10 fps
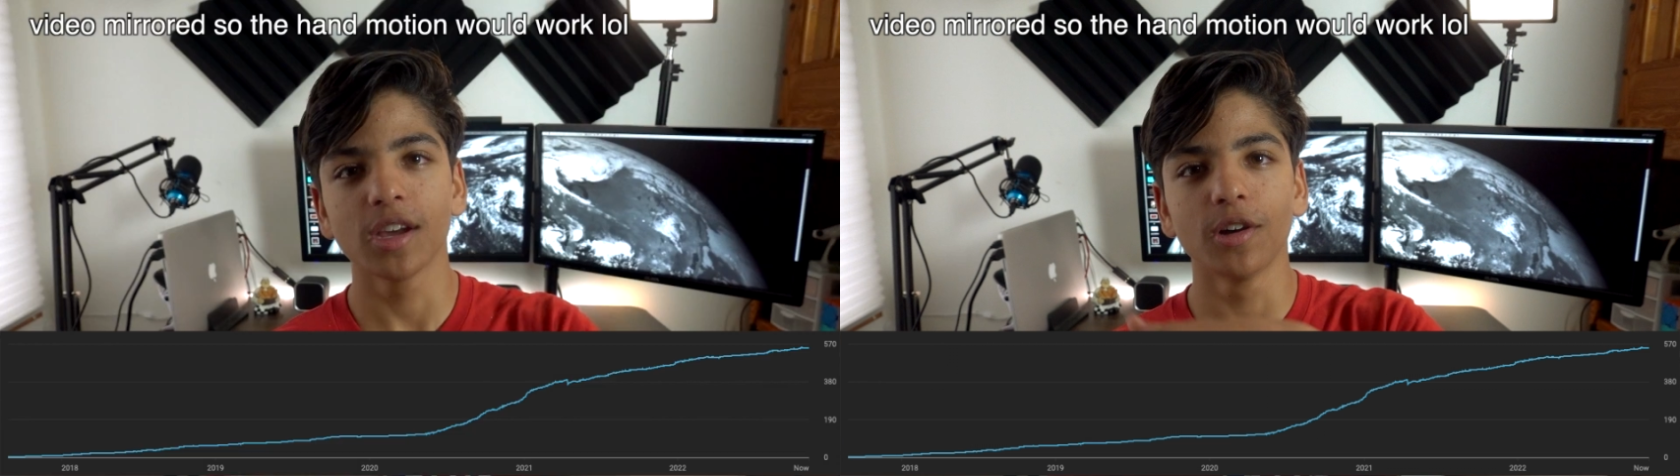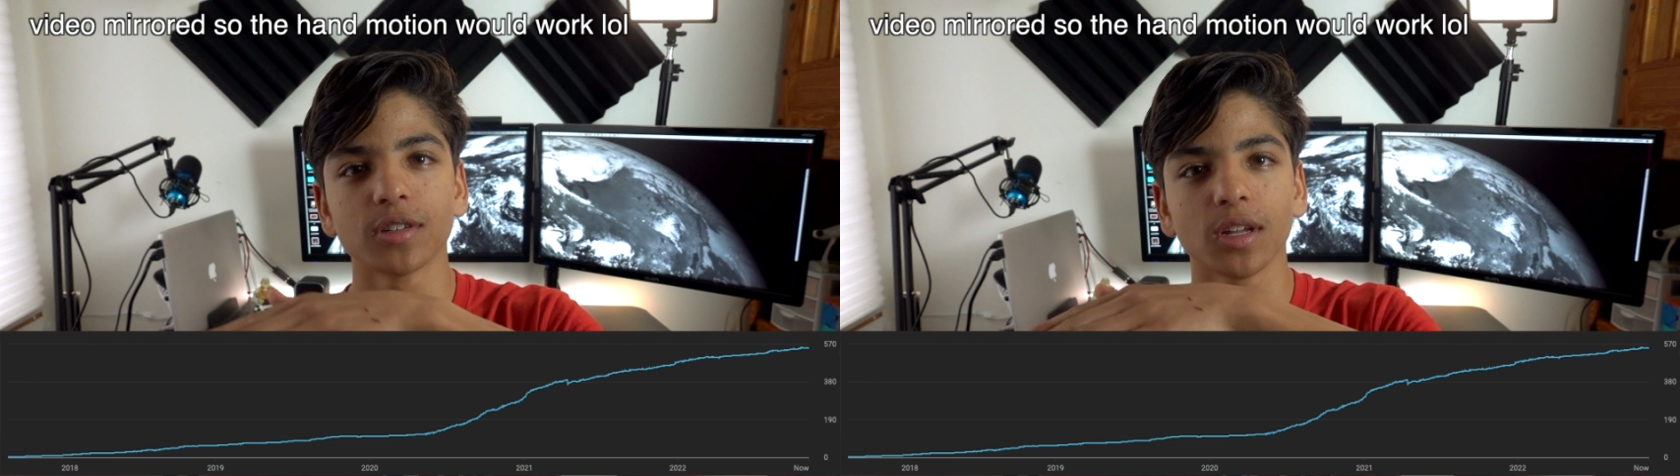
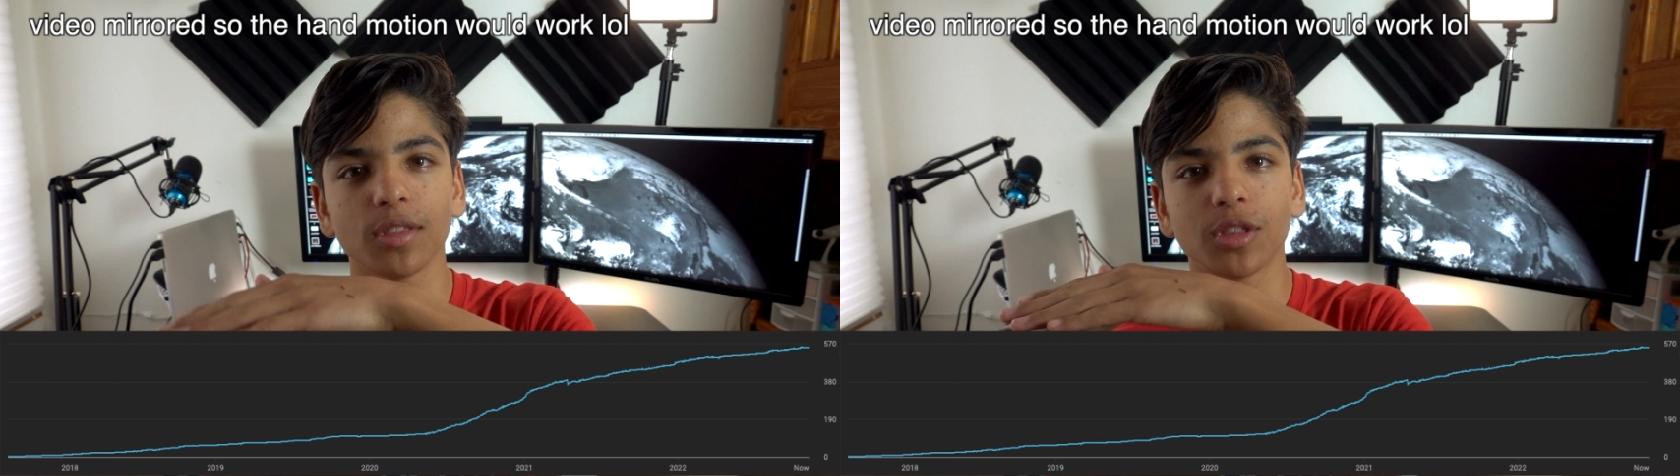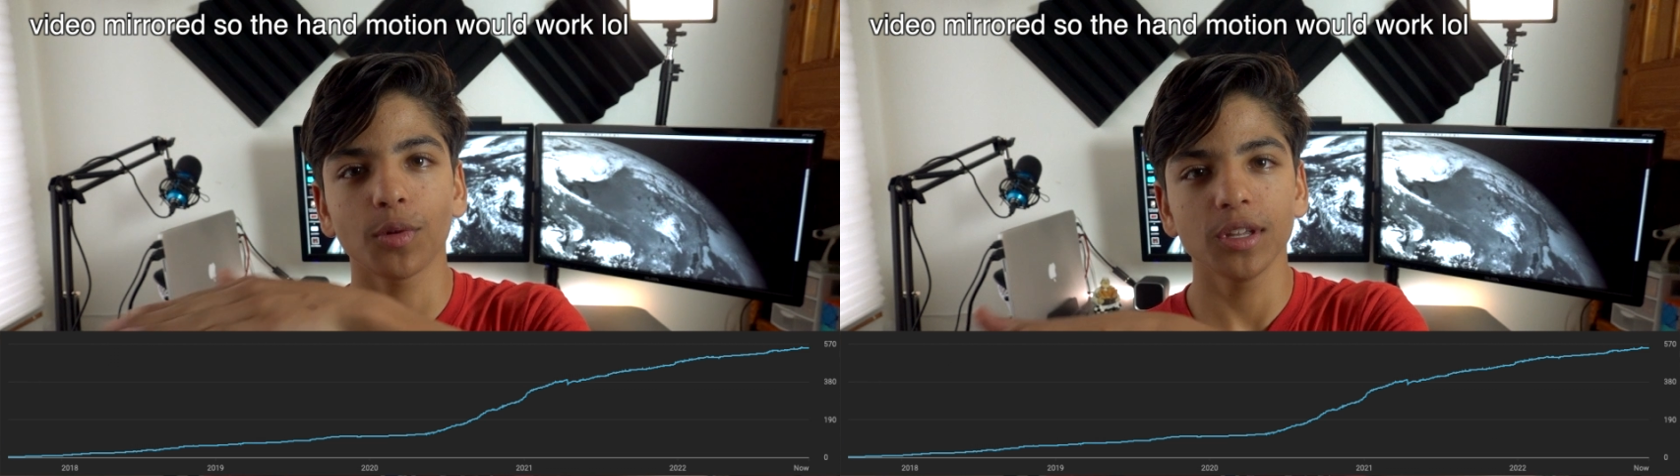it goes
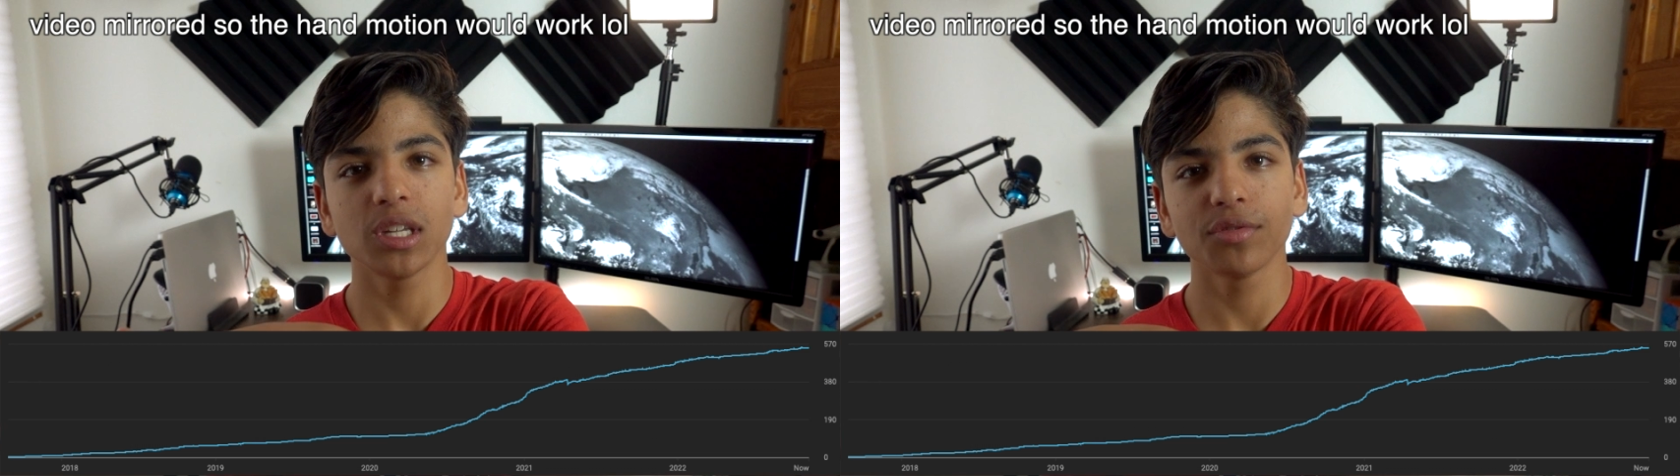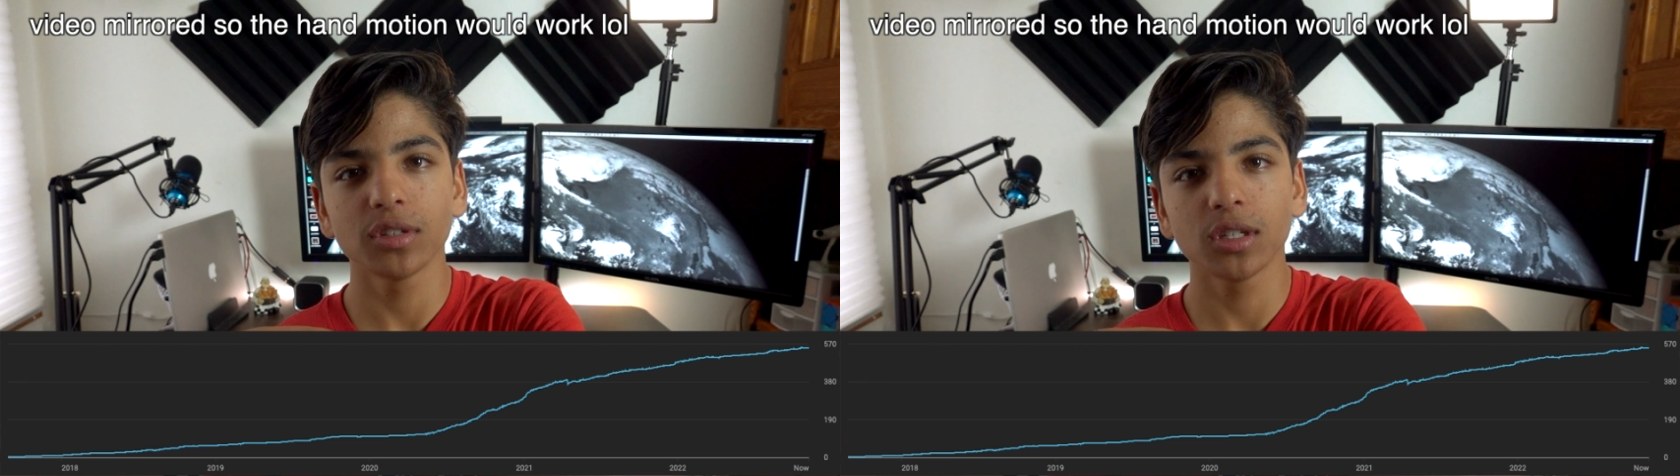like
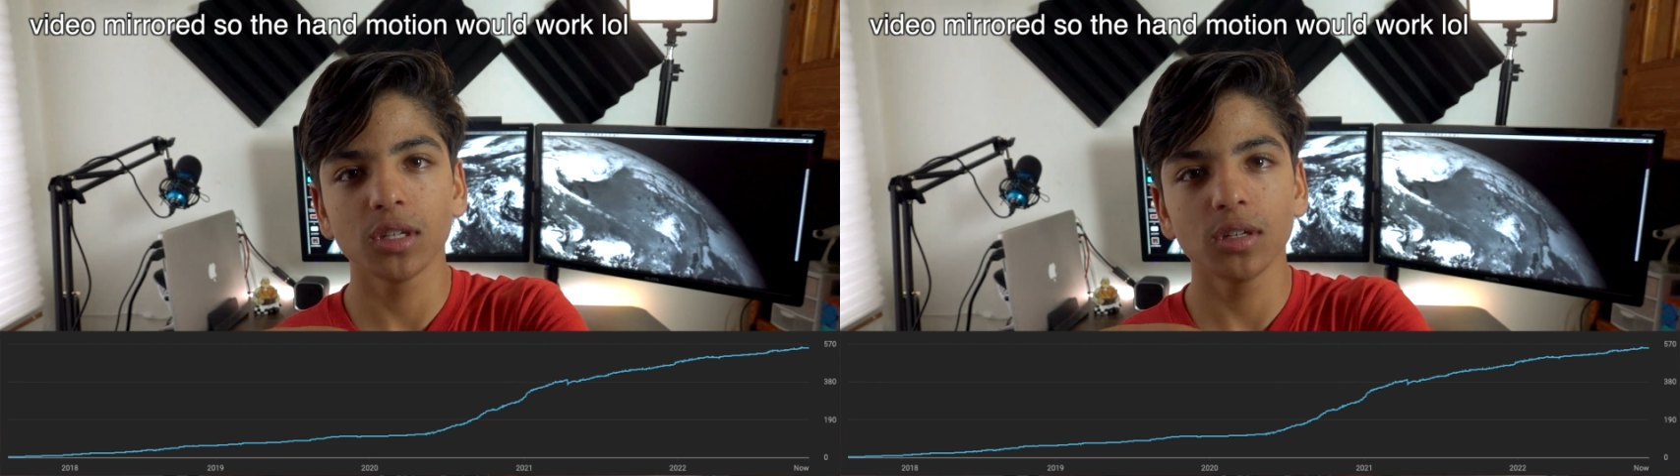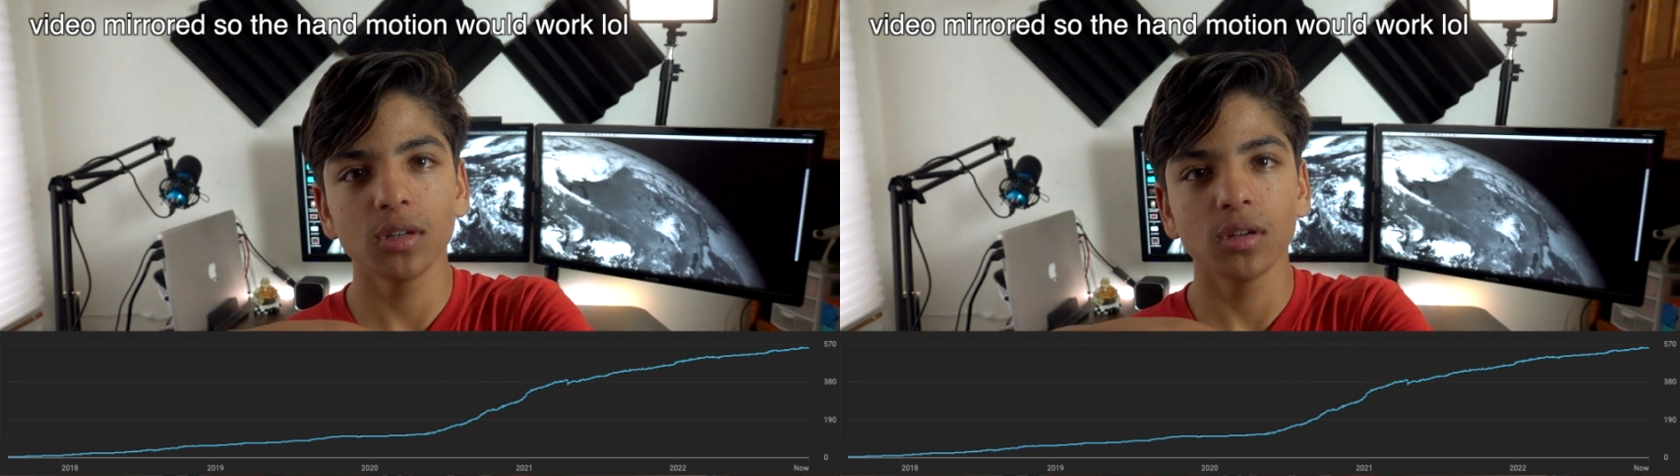
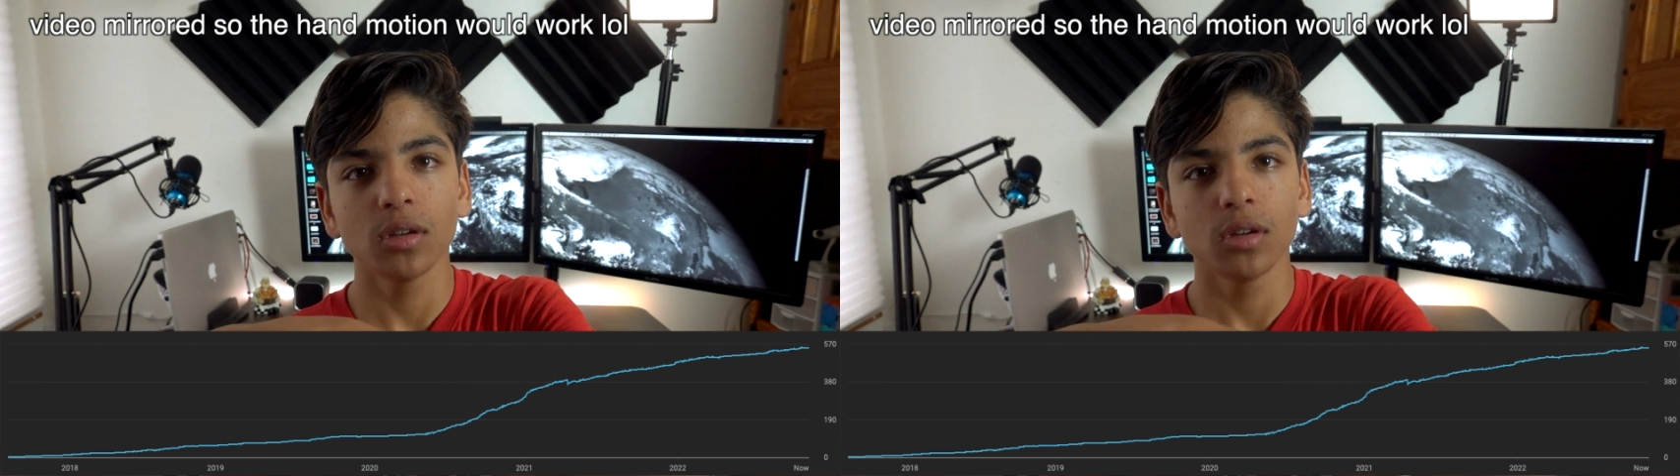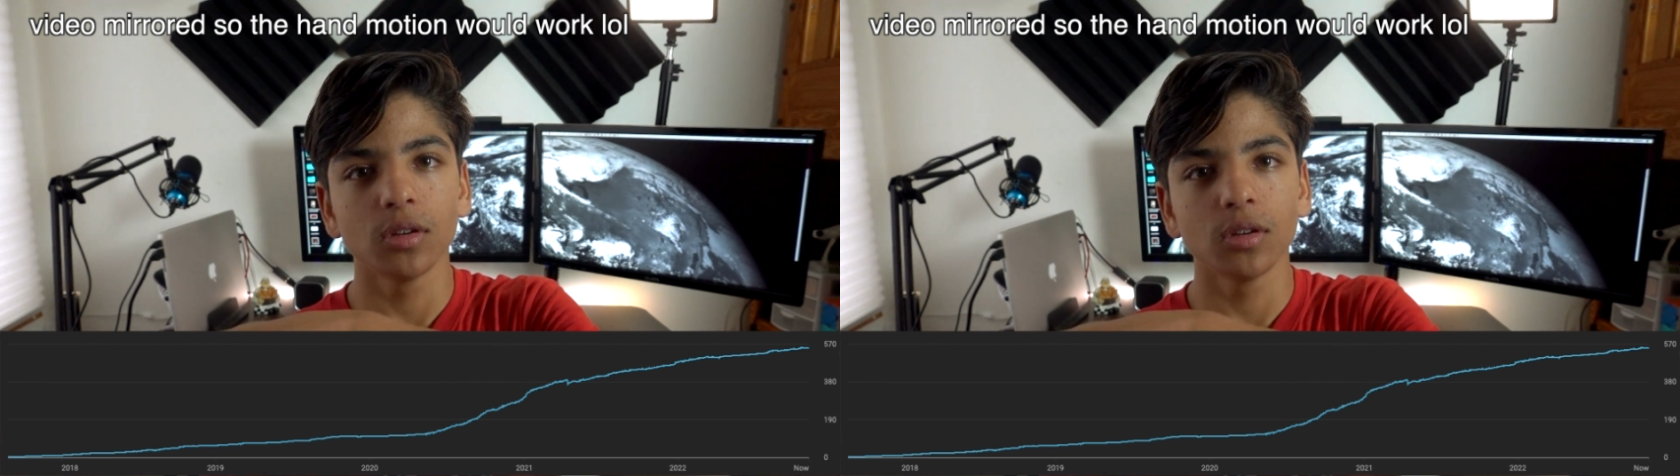2017,